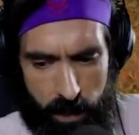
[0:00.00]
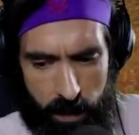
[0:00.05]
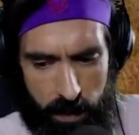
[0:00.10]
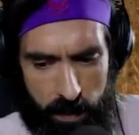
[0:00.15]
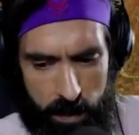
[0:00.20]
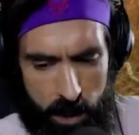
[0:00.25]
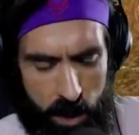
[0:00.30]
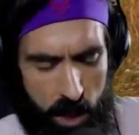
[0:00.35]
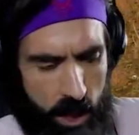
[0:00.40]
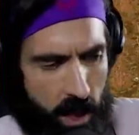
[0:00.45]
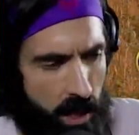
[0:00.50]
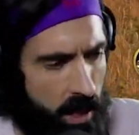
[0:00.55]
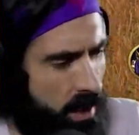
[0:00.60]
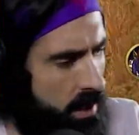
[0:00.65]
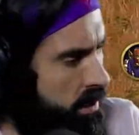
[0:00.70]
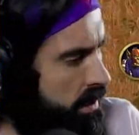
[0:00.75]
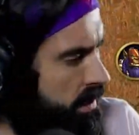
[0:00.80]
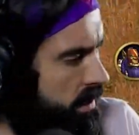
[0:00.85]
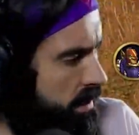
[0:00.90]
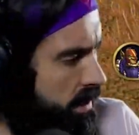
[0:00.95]

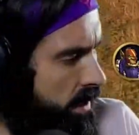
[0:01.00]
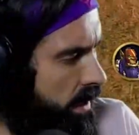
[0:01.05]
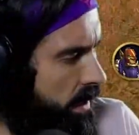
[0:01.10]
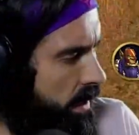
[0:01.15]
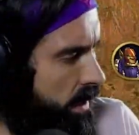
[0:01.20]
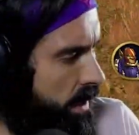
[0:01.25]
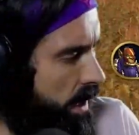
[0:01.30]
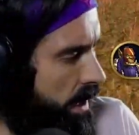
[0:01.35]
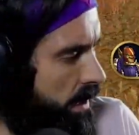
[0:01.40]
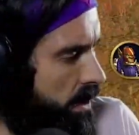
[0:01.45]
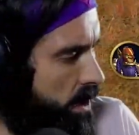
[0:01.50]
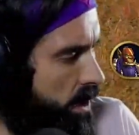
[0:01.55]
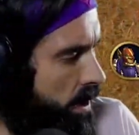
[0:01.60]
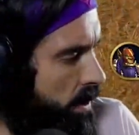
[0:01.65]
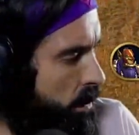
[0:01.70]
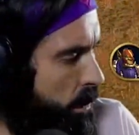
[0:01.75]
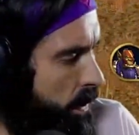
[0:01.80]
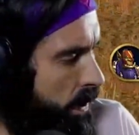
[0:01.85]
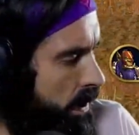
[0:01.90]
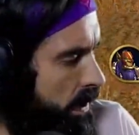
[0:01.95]
Jeez, I
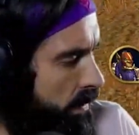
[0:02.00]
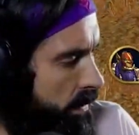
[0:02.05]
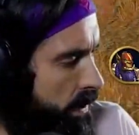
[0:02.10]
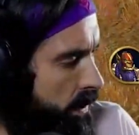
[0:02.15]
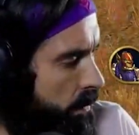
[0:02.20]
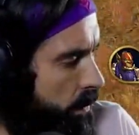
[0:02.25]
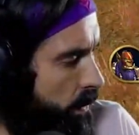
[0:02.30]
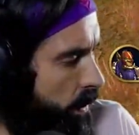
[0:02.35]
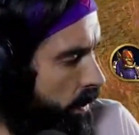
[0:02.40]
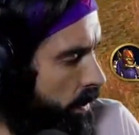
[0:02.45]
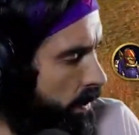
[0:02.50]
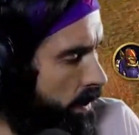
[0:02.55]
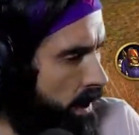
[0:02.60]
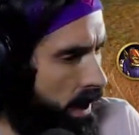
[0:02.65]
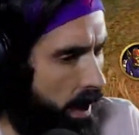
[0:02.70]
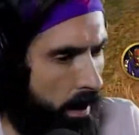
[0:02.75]
can't believe it, bro. I'm